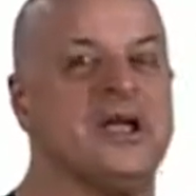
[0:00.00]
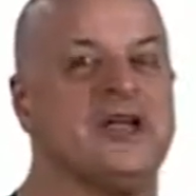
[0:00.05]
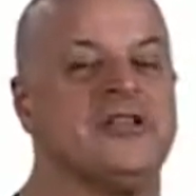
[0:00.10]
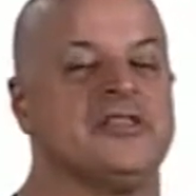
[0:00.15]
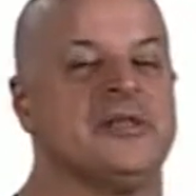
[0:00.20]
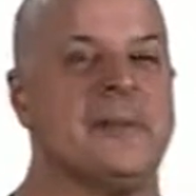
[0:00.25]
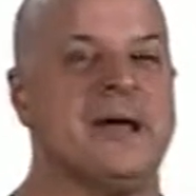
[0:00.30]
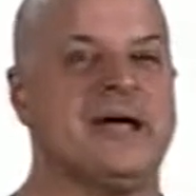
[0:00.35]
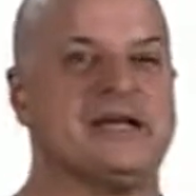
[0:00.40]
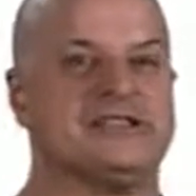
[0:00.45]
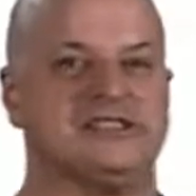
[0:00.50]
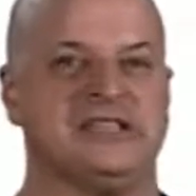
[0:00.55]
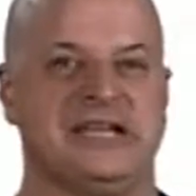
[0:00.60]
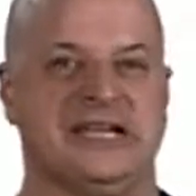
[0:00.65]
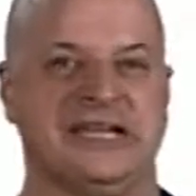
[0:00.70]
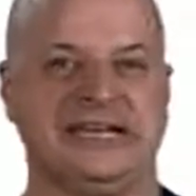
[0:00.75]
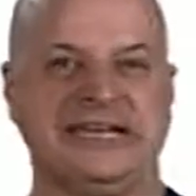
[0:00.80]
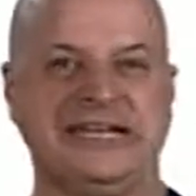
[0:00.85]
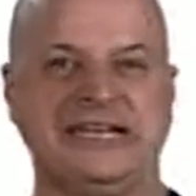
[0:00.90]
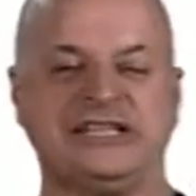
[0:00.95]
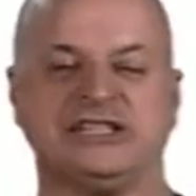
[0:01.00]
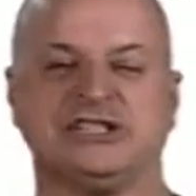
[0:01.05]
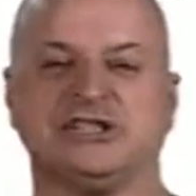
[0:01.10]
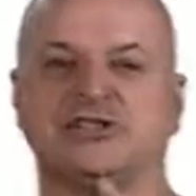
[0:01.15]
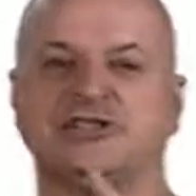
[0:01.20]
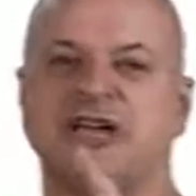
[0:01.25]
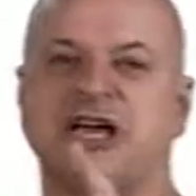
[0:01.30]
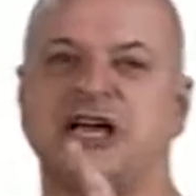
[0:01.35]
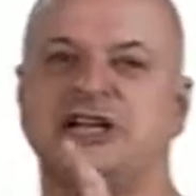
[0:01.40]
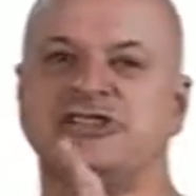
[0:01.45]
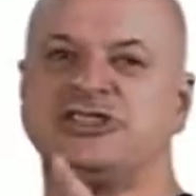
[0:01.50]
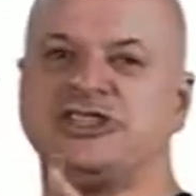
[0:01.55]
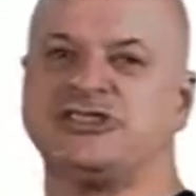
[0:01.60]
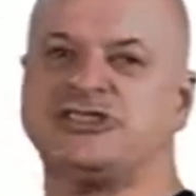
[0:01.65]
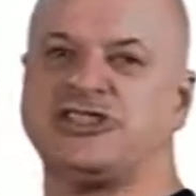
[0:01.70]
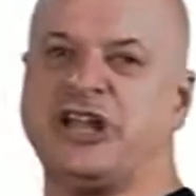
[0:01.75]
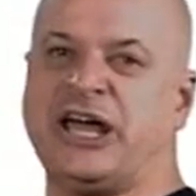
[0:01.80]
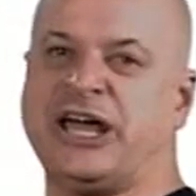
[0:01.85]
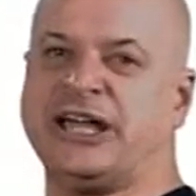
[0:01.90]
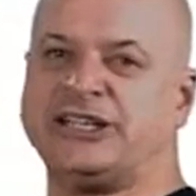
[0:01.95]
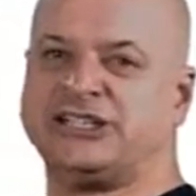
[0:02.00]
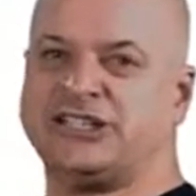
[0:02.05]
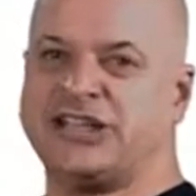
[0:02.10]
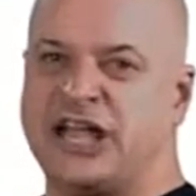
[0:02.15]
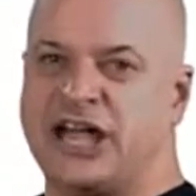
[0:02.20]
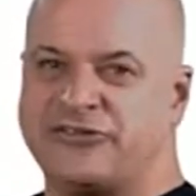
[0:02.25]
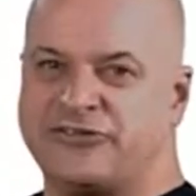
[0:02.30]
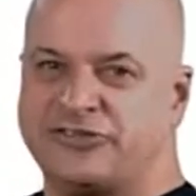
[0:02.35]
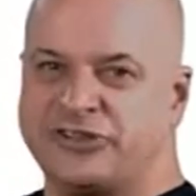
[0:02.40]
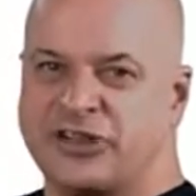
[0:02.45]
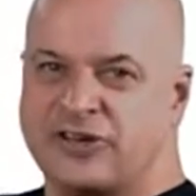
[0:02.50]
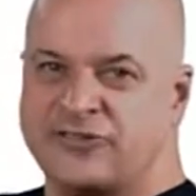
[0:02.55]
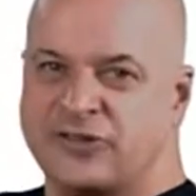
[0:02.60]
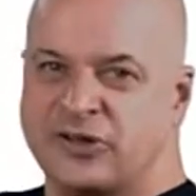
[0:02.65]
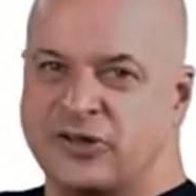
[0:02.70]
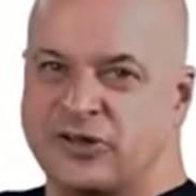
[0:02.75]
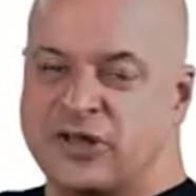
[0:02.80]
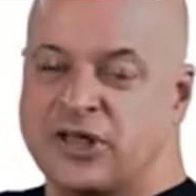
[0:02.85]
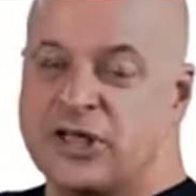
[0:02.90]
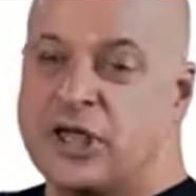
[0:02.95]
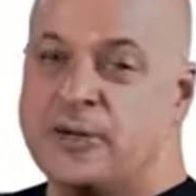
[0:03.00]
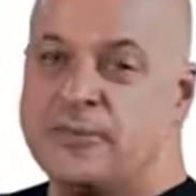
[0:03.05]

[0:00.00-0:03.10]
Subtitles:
The best initial test is an IGF level